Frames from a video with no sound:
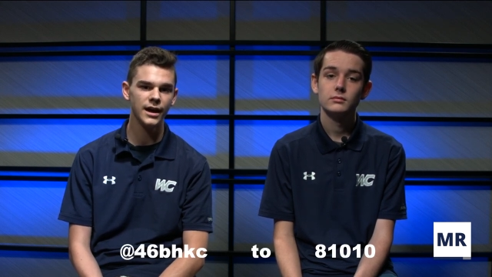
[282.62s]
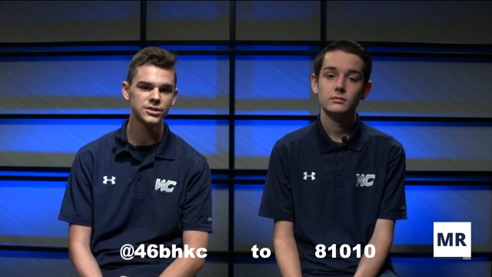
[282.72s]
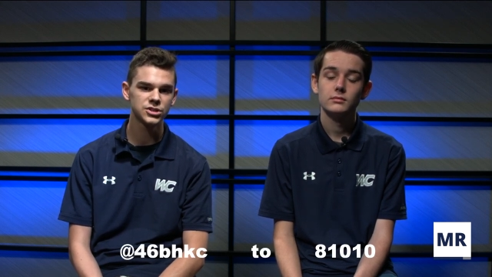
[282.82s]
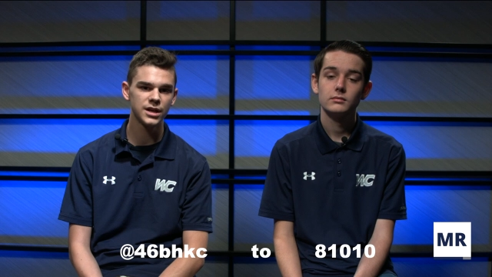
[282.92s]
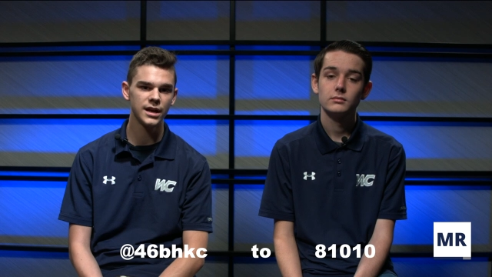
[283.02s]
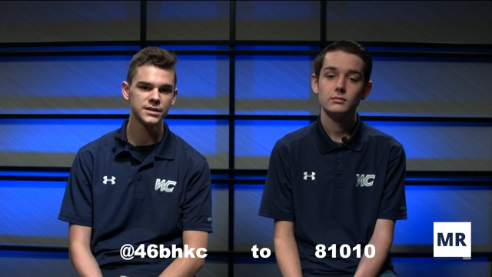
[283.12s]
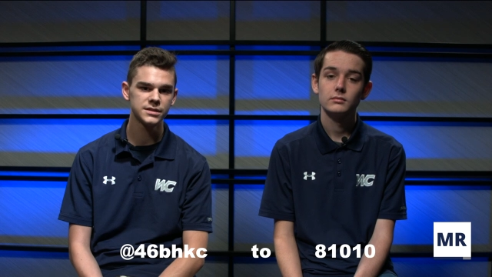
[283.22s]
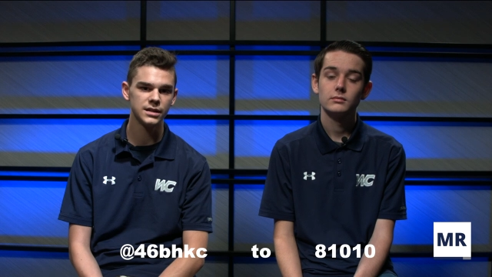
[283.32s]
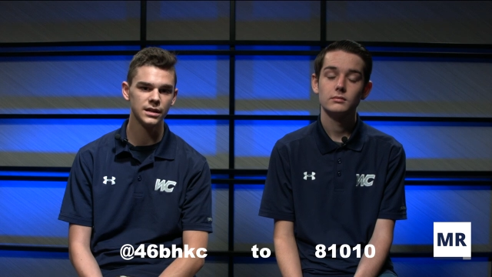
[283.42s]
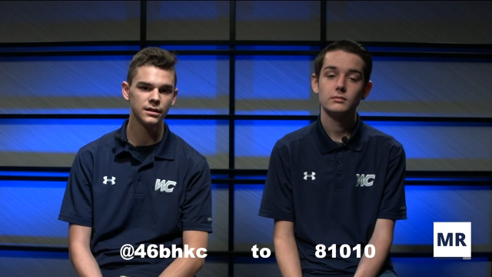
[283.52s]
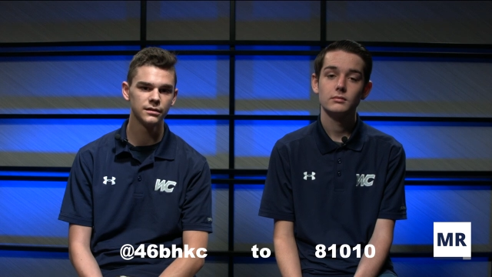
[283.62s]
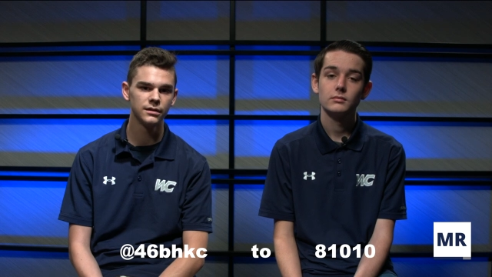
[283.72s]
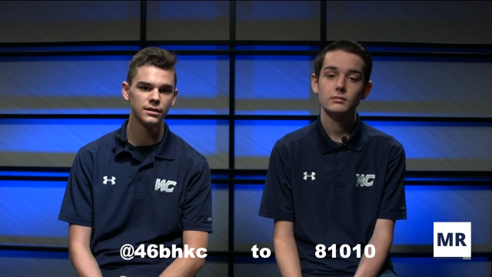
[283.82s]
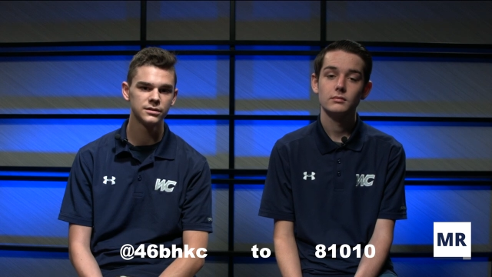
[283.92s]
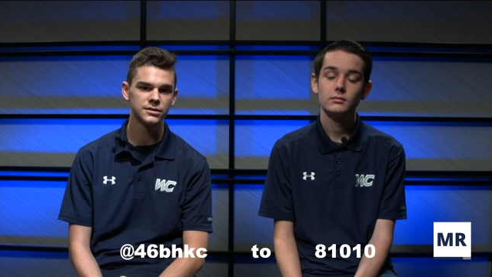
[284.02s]
Speaker 1: HKC
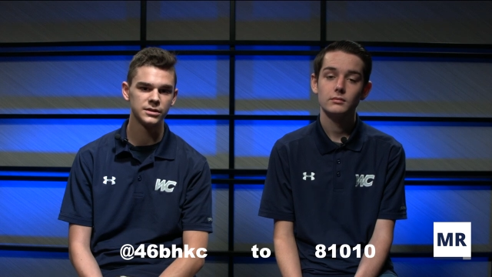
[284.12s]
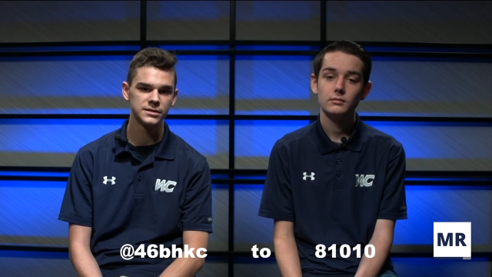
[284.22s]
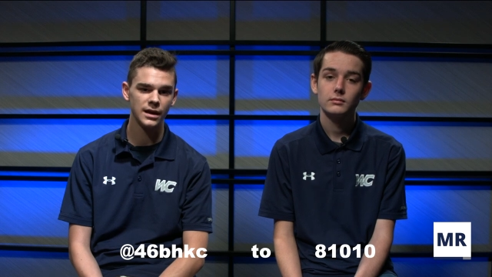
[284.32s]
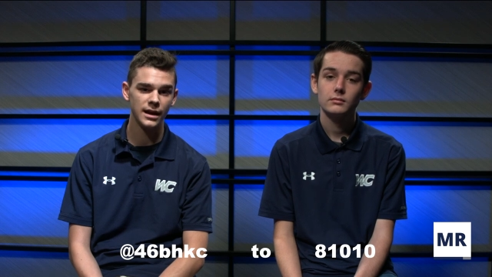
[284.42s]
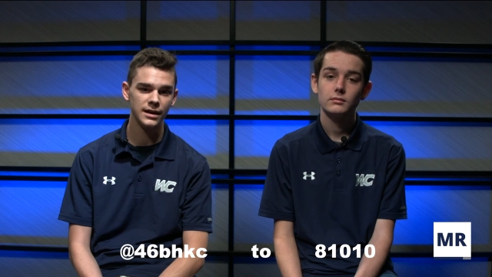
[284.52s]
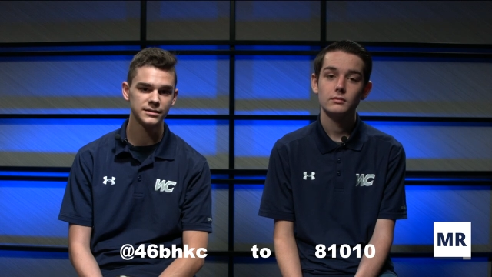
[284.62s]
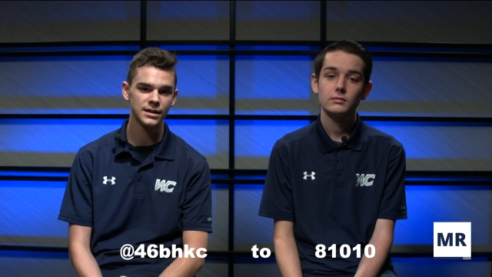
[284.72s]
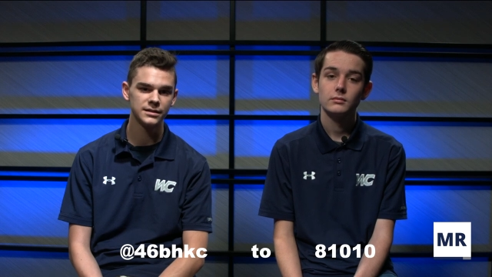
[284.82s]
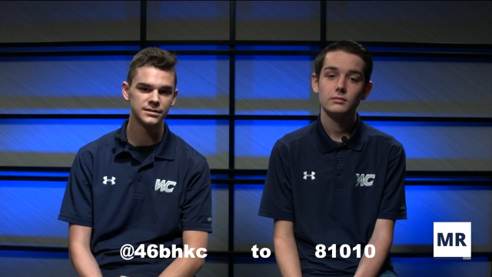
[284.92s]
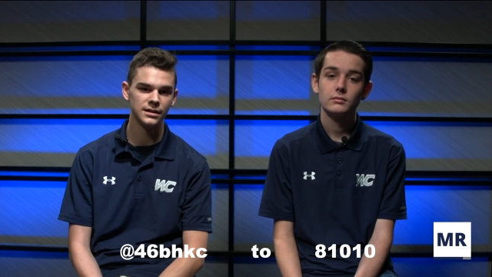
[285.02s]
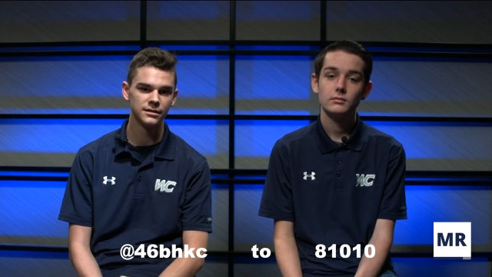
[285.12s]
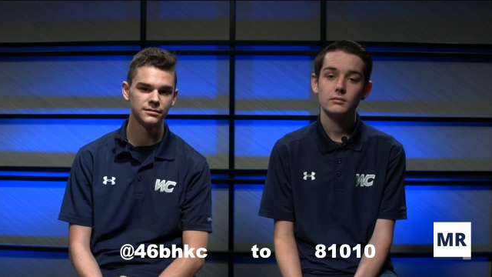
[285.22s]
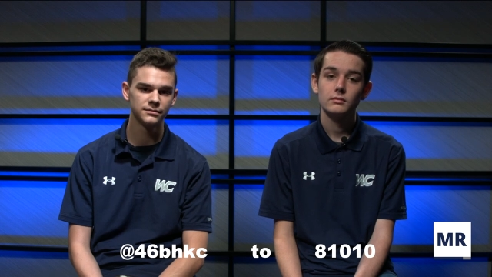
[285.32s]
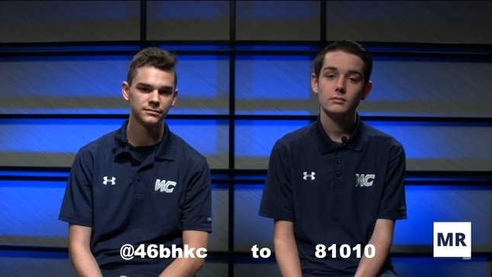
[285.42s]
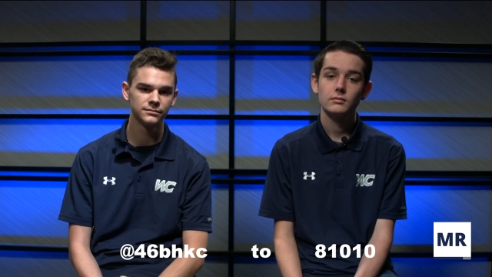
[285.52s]
to 81010.
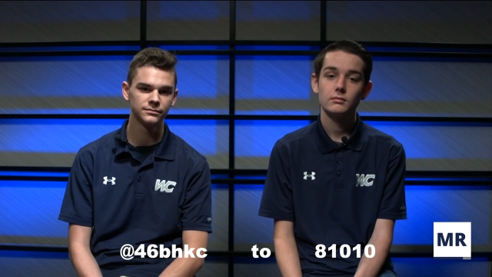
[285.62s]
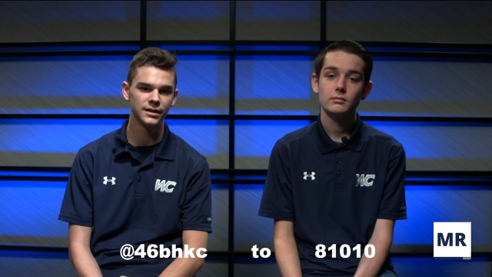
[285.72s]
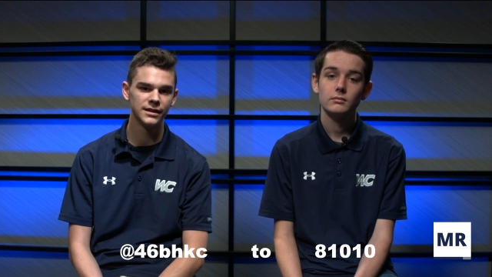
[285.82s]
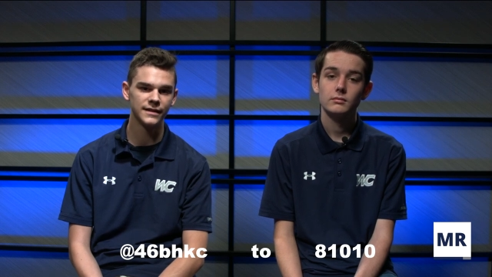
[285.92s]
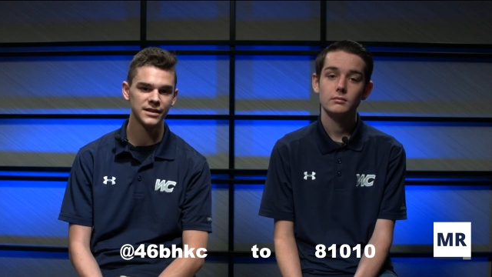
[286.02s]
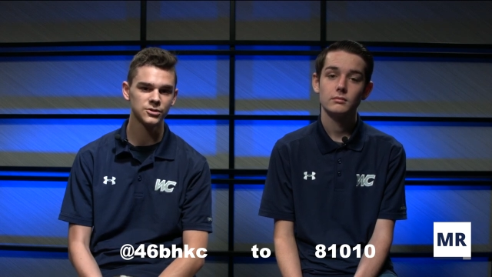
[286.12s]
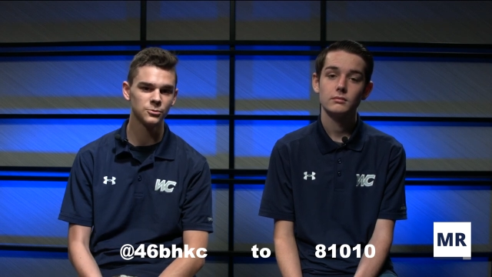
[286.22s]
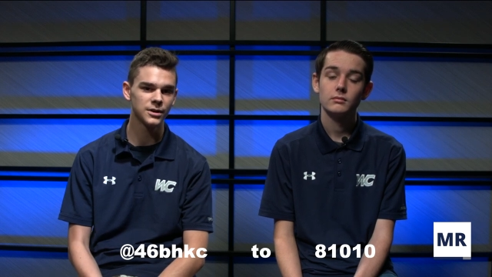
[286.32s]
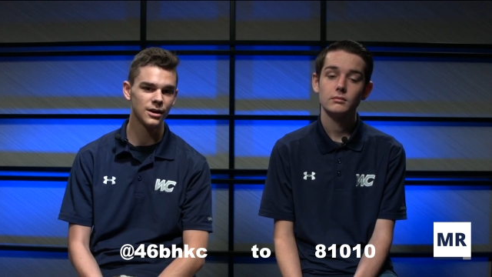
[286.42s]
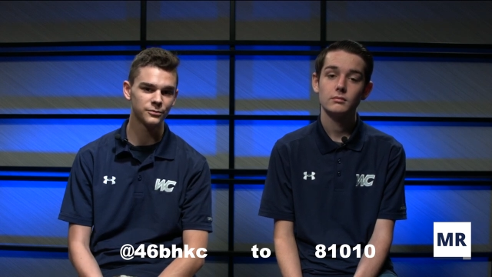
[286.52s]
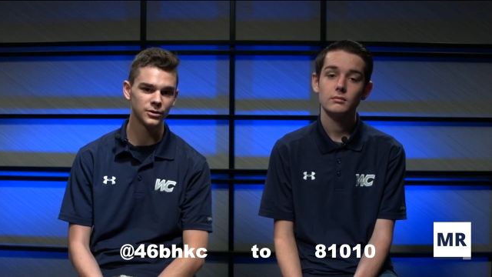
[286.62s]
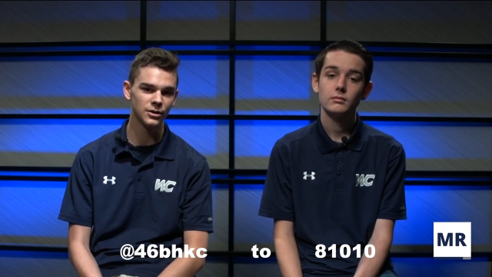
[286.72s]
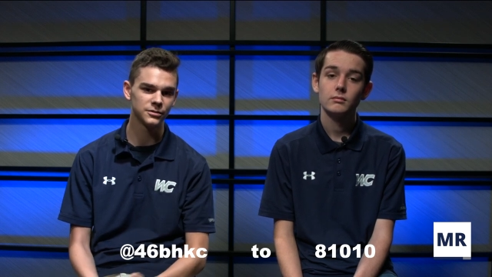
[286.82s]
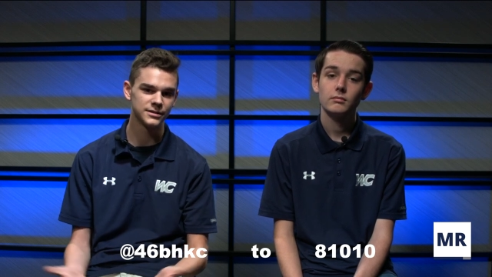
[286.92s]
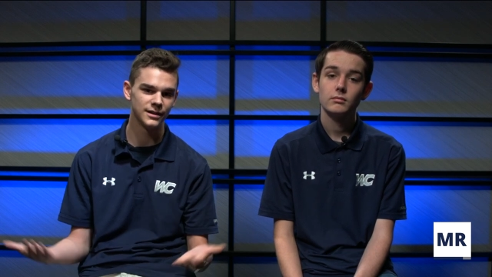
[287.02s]
And that's all we got for
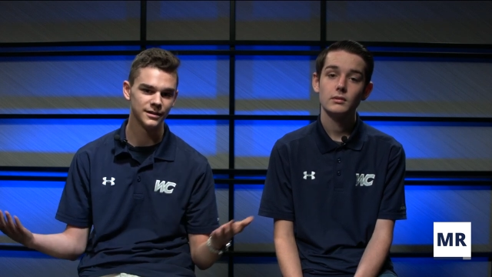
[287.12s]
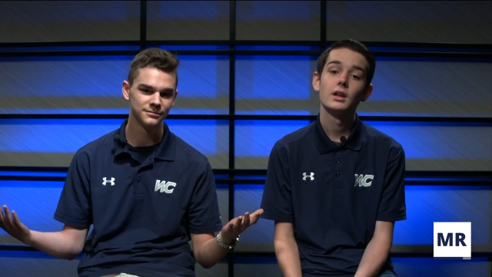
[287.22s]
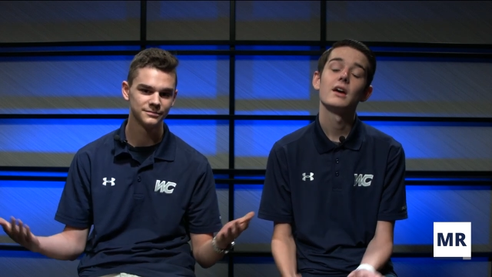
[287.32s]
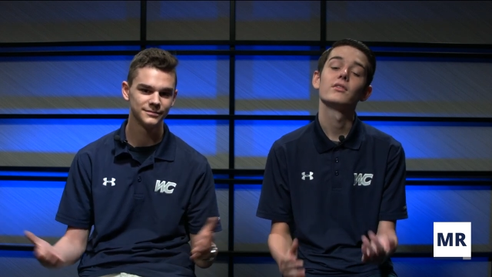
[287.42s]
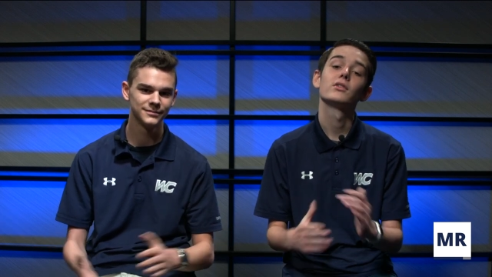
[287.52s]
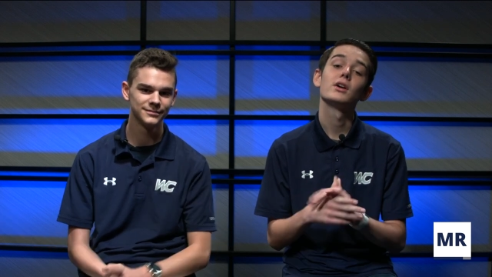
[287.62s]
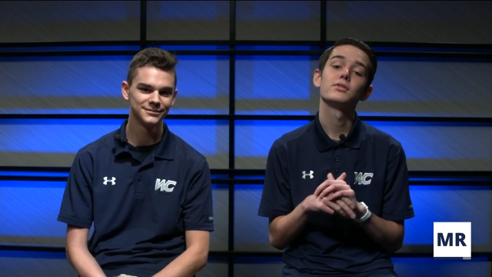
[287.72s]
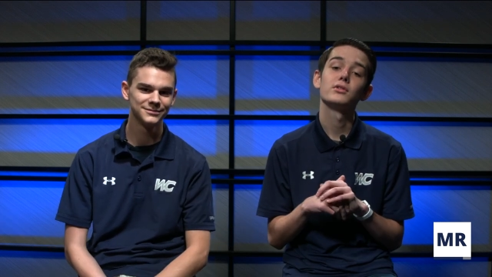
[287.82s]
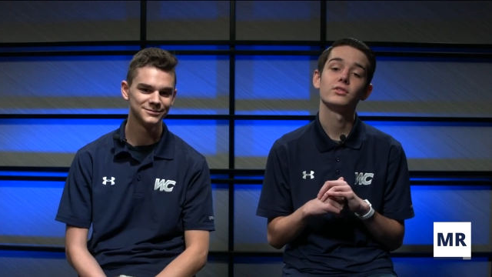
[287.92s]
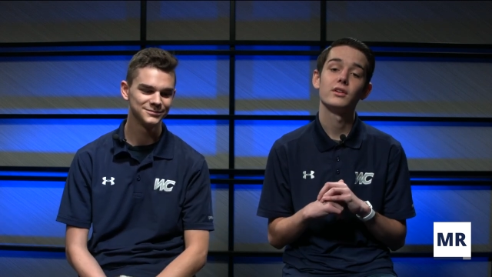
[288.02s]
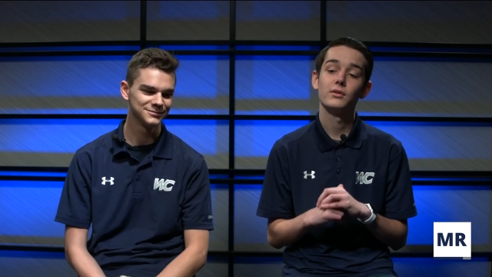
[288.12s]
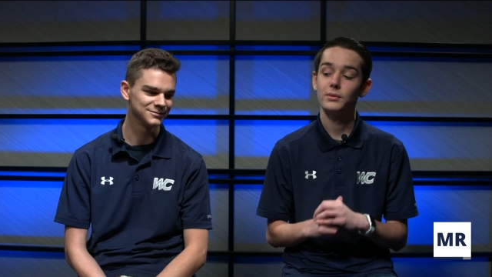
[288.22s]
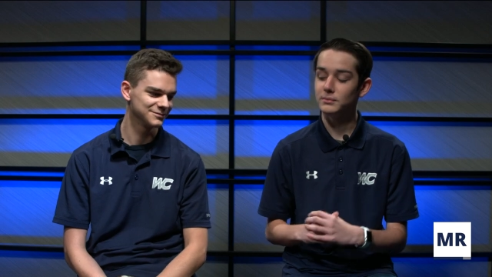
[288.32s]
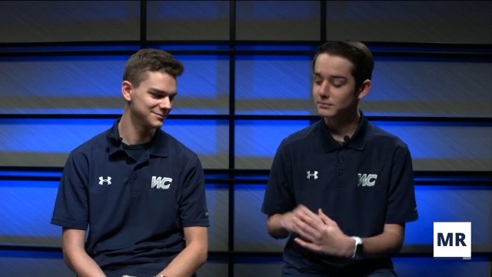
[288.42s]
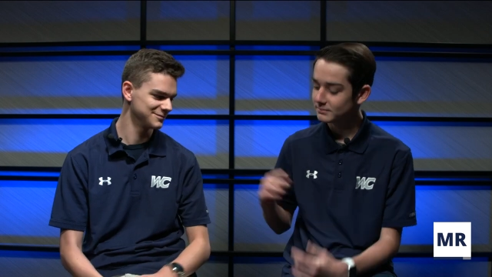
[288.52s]
y'all today.
Speaker 2: Have a great Thursday,
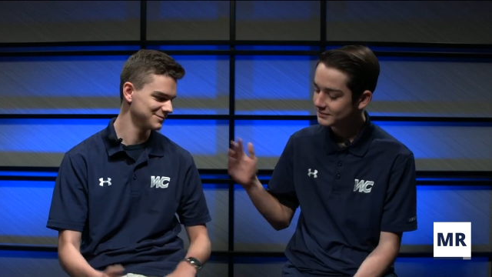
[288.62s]
everyone.